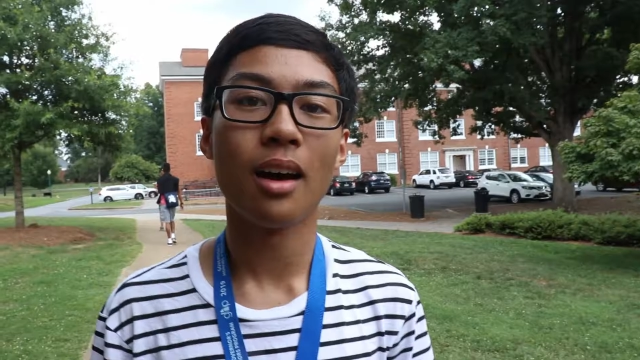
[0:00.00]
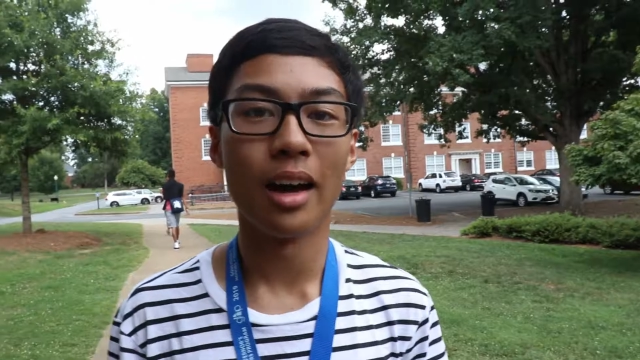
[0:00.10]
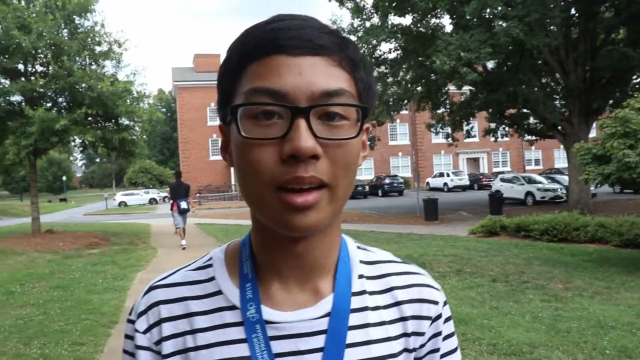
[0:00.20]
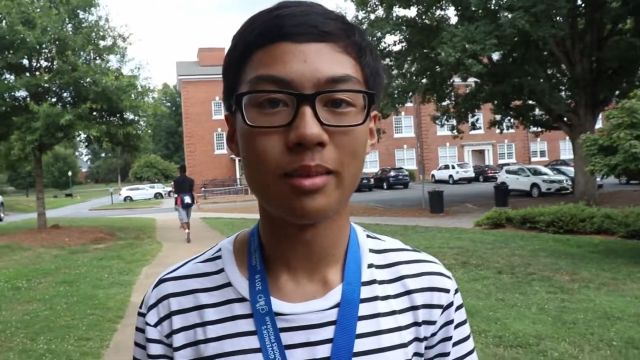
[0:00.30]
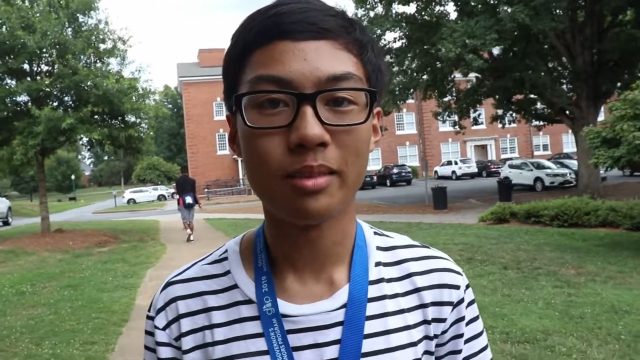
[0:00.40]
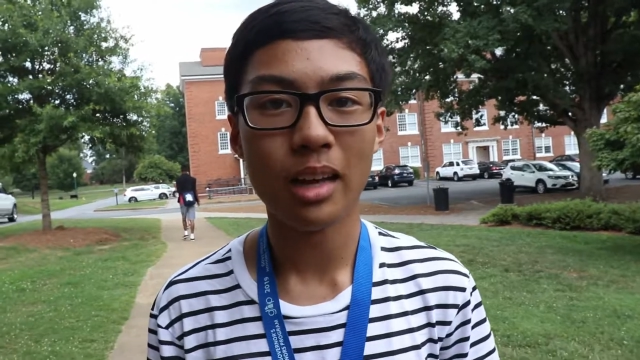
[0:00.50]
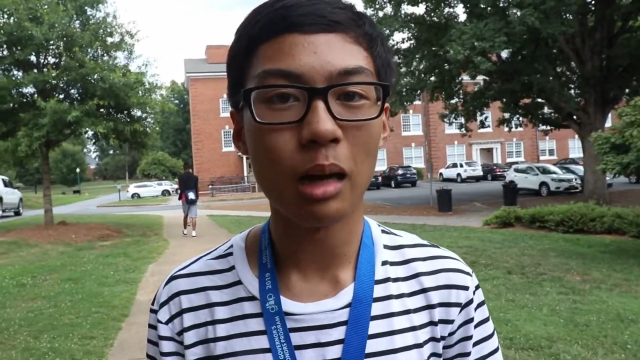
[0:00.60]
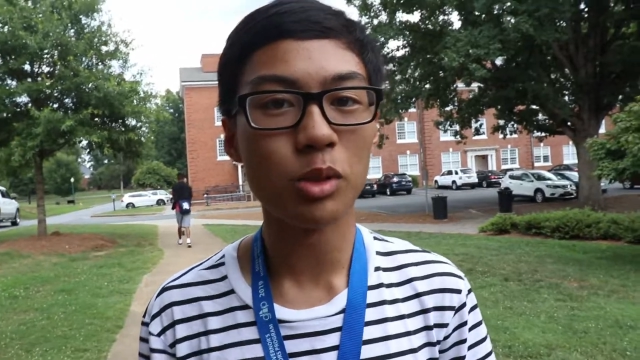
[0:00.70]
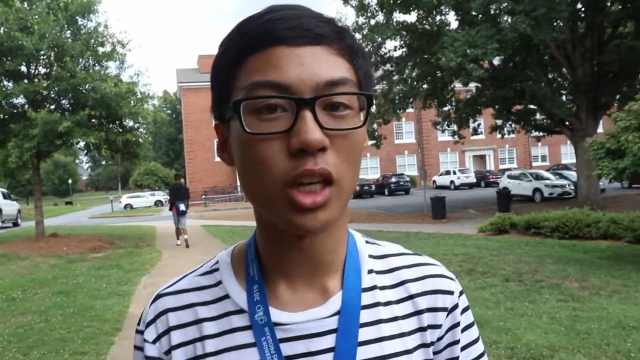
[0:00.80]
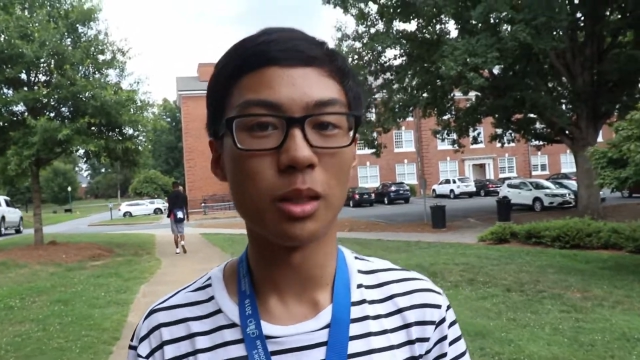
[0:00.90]
Hi,
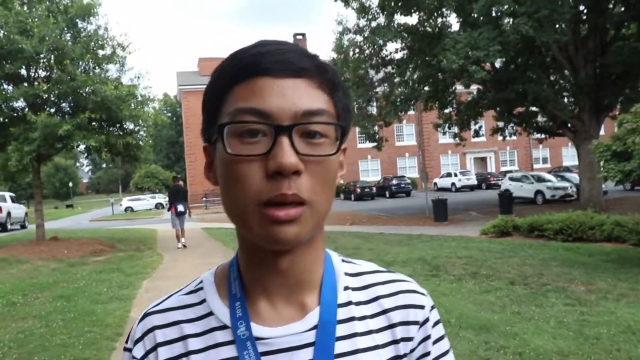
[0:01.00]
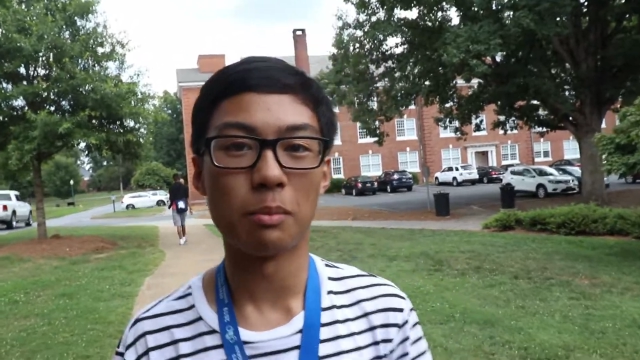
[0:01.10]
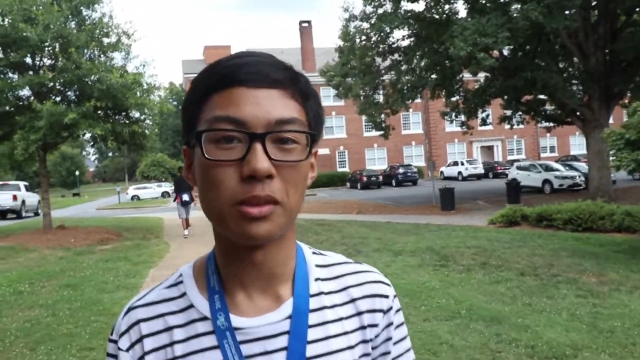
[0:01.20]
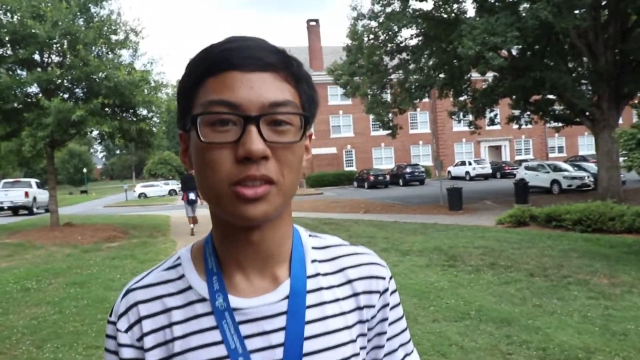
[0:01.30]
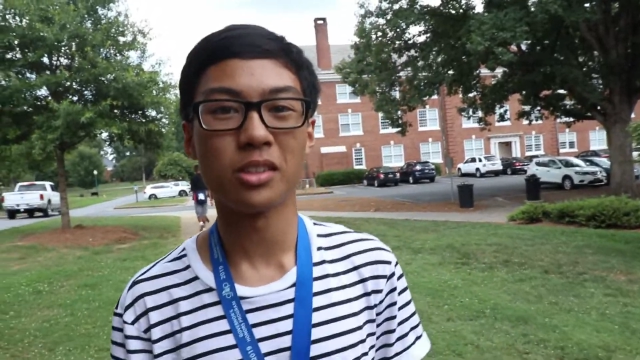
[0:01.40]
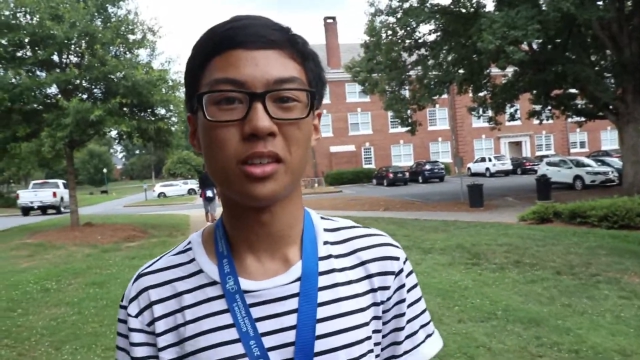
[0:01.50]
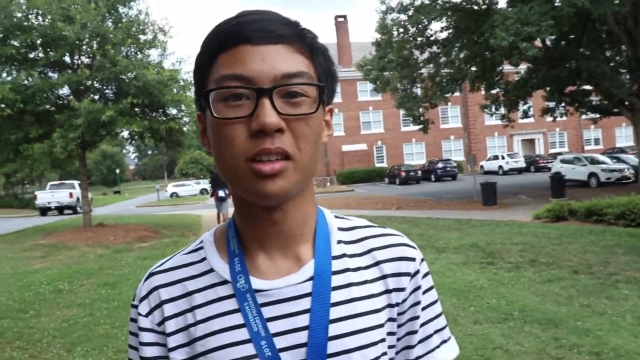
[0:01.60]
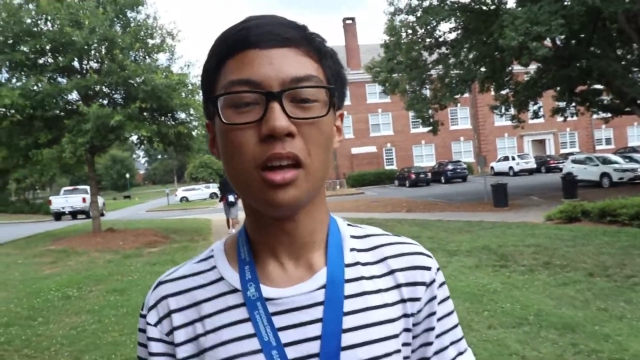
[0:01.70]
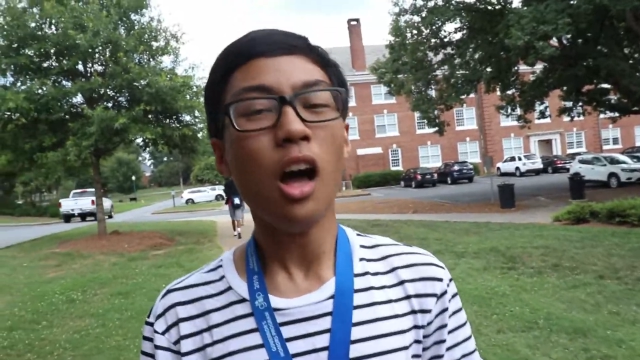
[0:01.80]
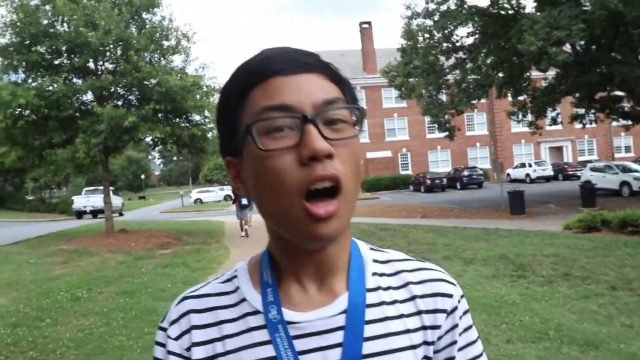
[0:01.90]
I'm John Lamoppis.
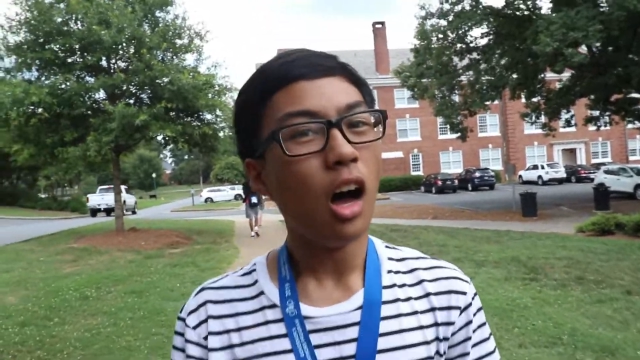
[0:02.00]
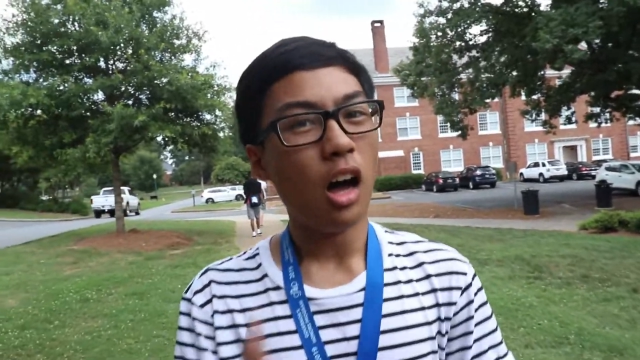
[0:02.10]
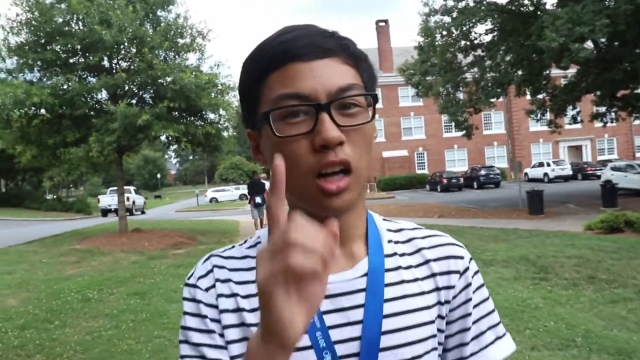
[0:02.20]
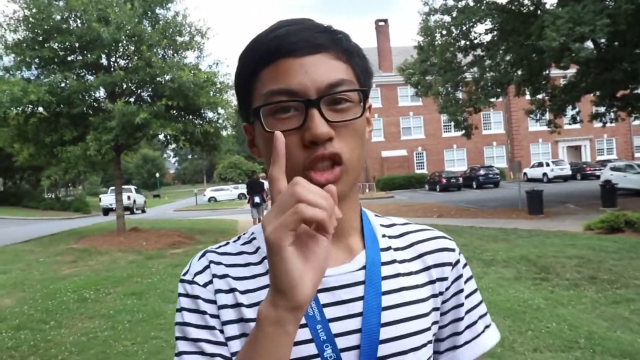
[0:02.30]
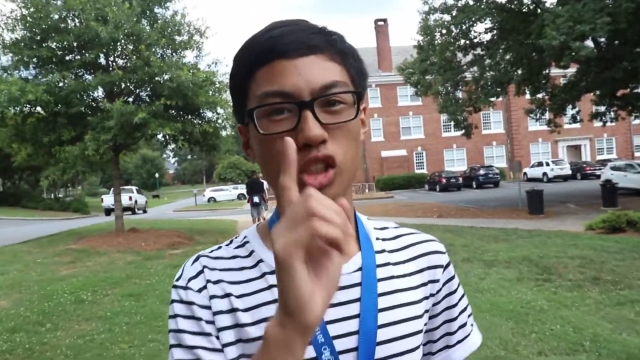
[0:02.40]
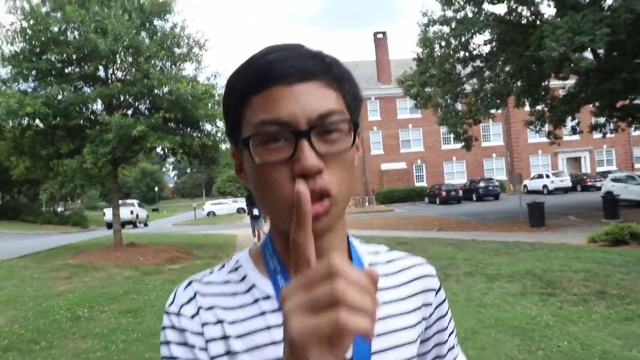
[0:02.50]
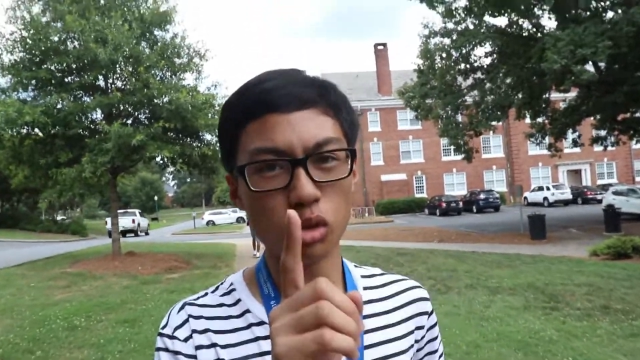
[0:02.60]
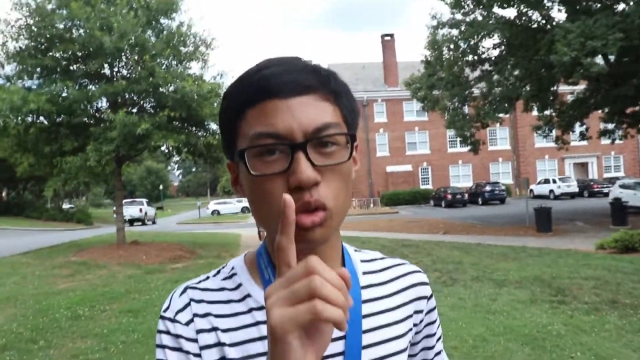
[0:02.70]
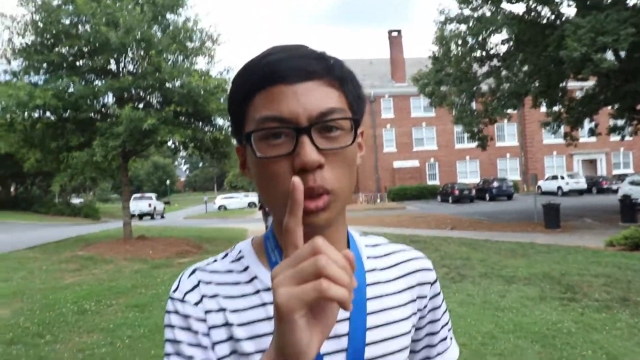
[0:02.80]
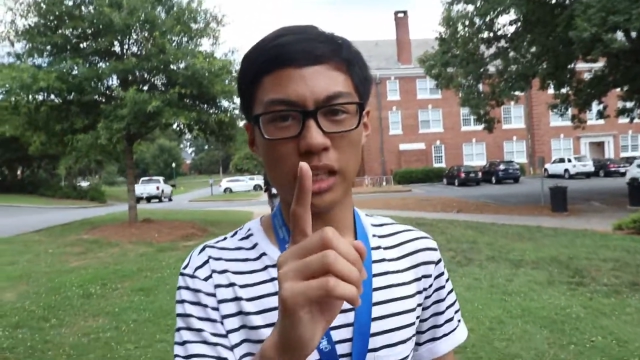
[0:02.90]
On
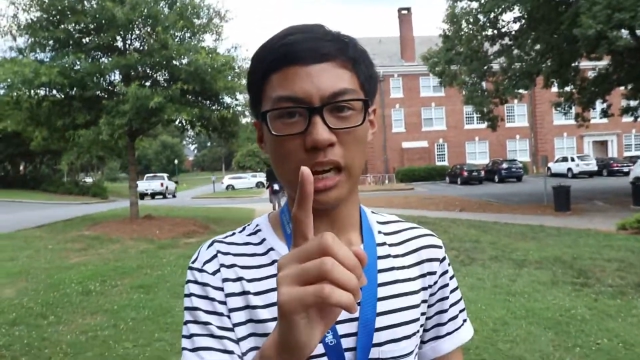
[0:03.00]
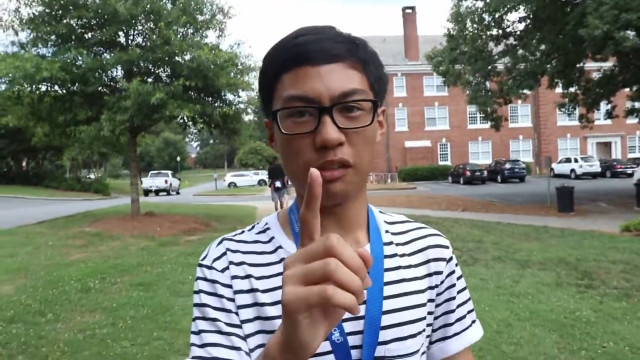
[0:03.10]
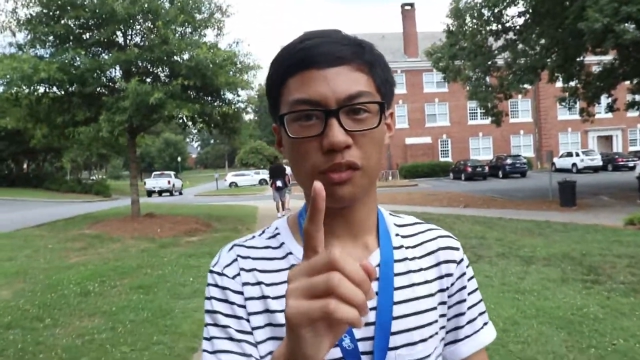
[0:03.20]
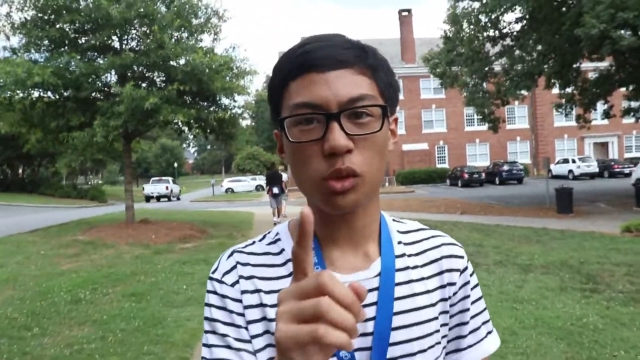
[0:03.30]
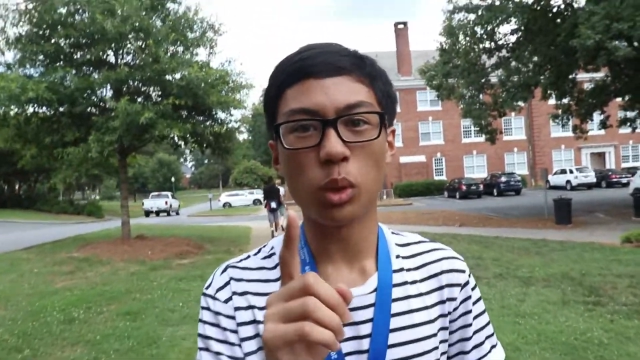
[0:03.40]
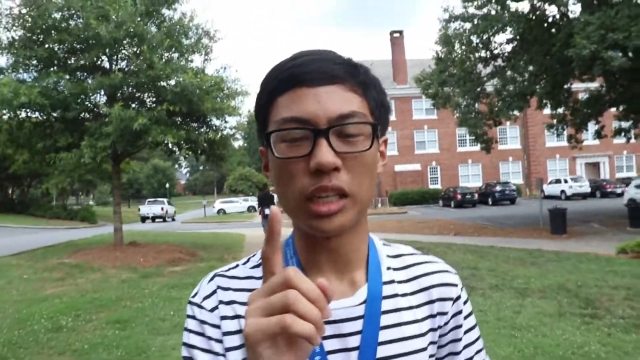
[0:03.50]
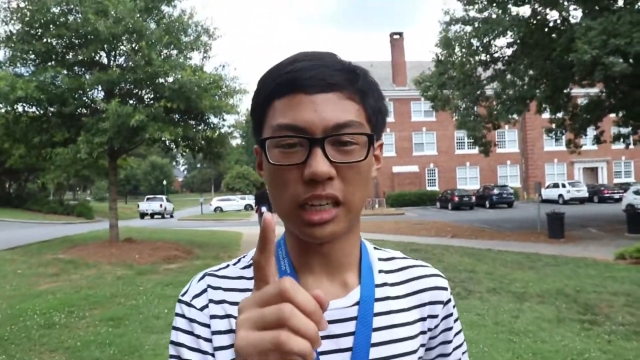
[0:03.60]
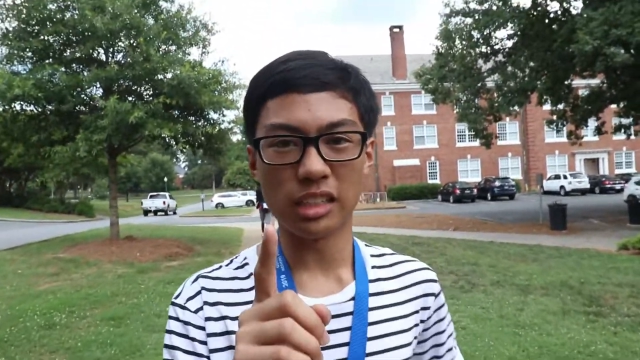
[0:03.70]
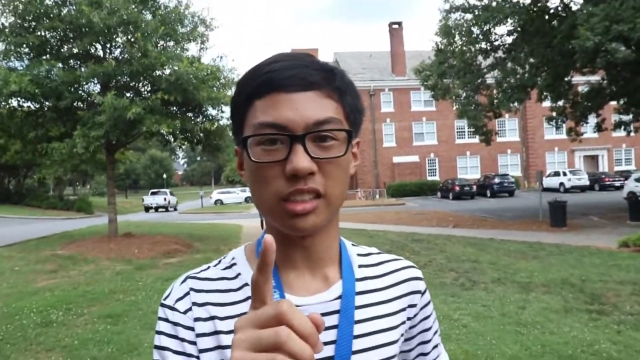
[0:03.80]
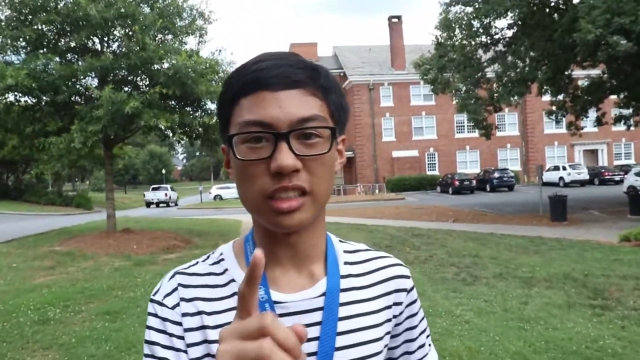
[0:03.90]
June 28th,
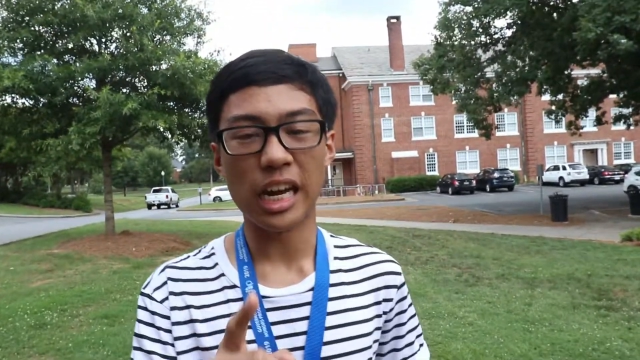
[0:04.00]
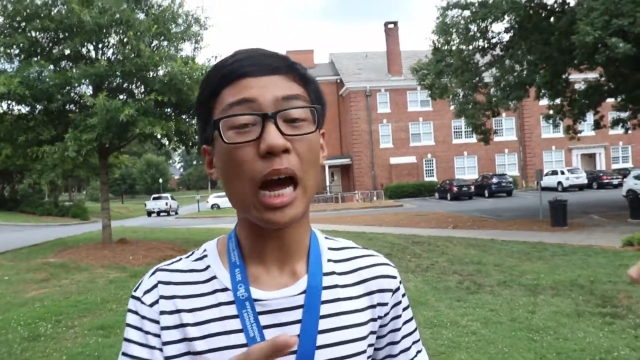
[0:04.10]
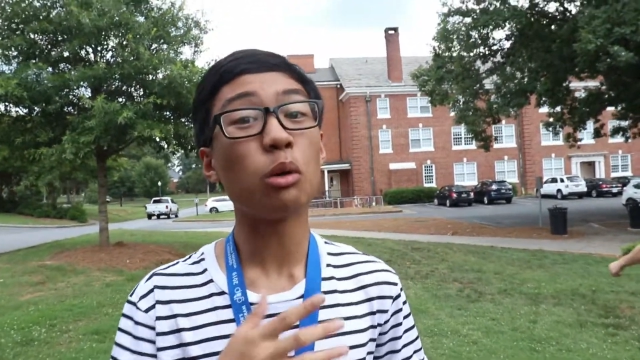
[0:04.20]
2019,